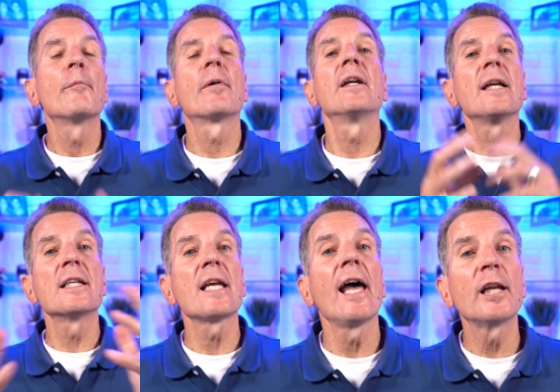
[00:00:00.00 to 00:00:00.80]
but it
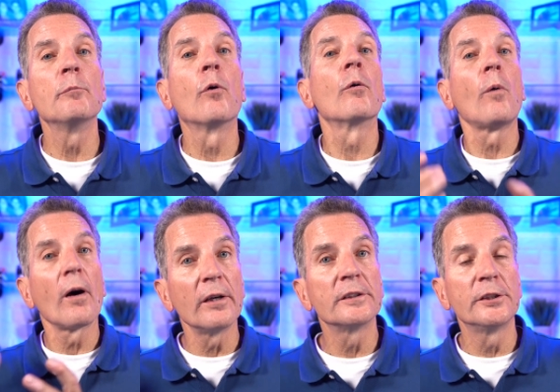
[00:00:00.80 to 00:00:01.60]
does add more
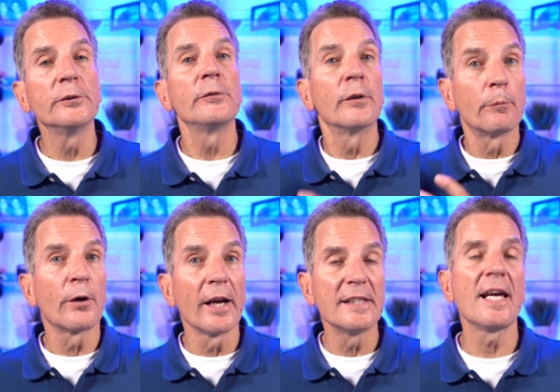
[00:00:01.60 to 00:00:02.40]
water to the
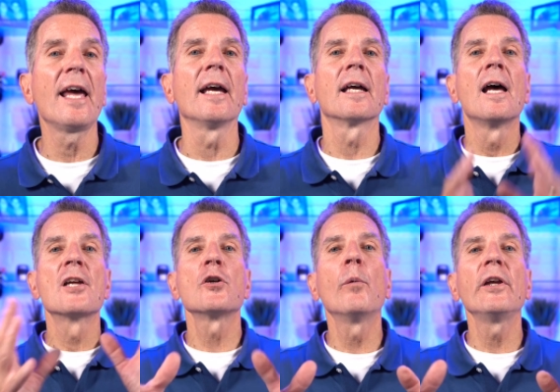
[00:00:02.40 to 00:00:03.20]
brine tank.
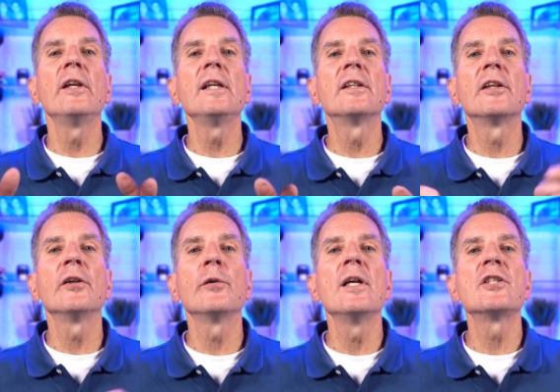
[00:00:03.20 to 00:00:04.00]
So what you need to
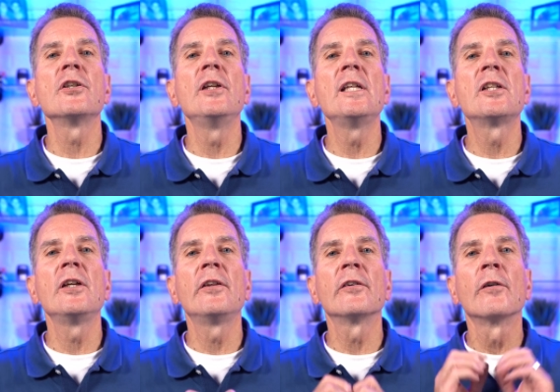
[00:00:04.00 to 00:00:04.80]
do is you need to
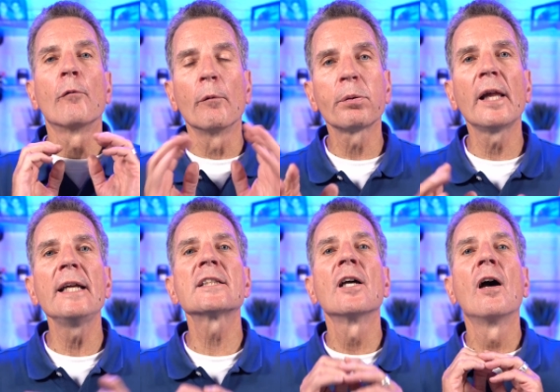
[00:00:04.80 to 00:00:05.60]
either
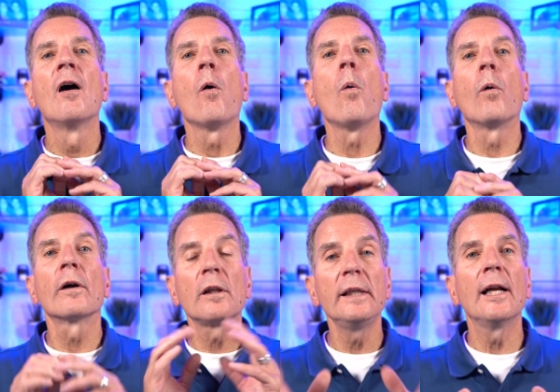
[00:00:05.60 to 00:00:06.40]
replace or
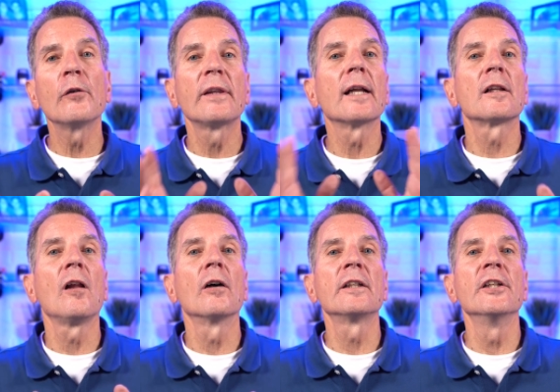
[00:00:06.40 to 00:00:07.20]
clean out that clogged